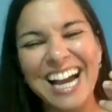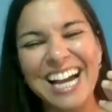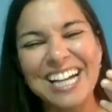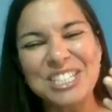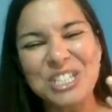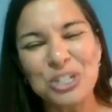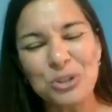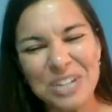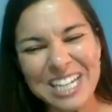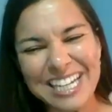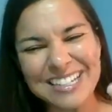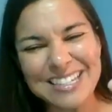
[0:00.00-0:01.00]
a
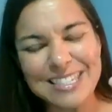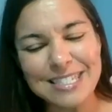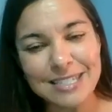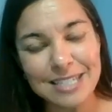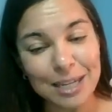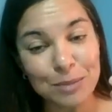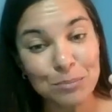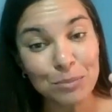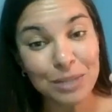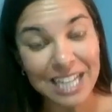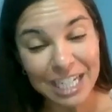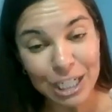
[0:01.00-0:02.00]
degree in
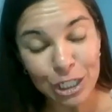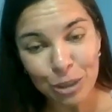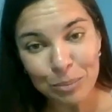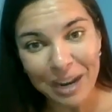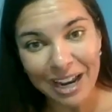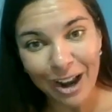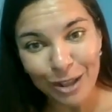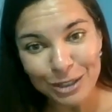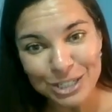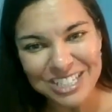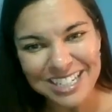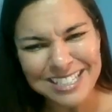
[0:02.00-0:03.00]
molecular
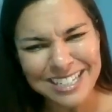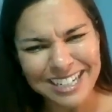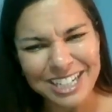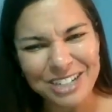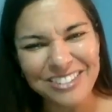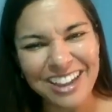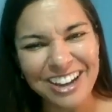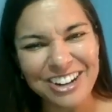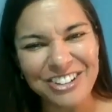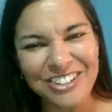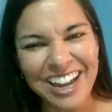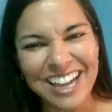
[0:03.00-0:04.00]
biology. Did I hear that
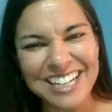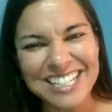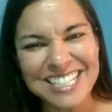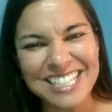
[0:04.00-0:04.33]
correct?